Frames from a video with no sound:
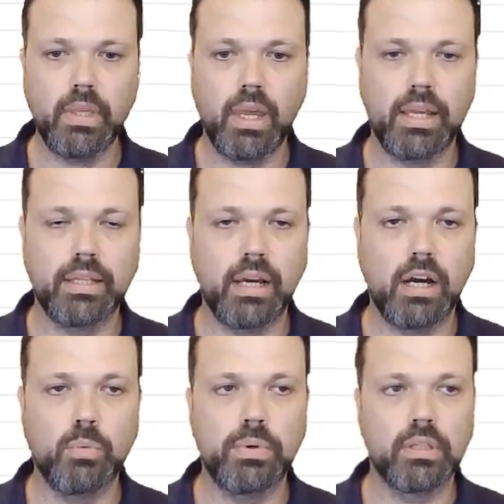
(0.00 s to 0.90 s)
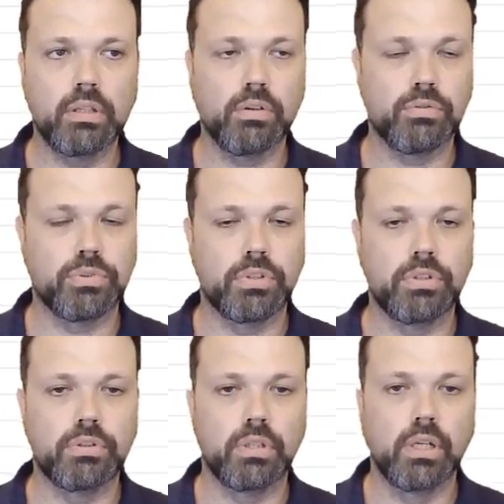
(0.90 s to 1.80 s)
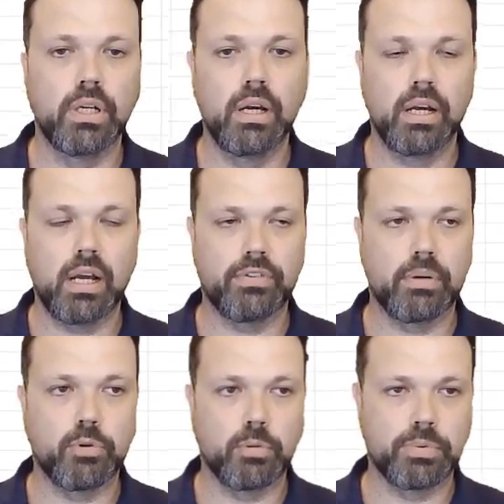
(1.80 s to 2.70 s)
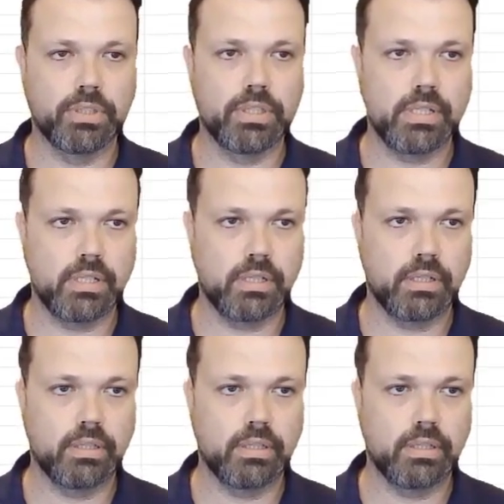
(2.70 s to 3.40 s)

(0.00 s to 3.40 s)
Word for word: And now we'll configure Kafka properties.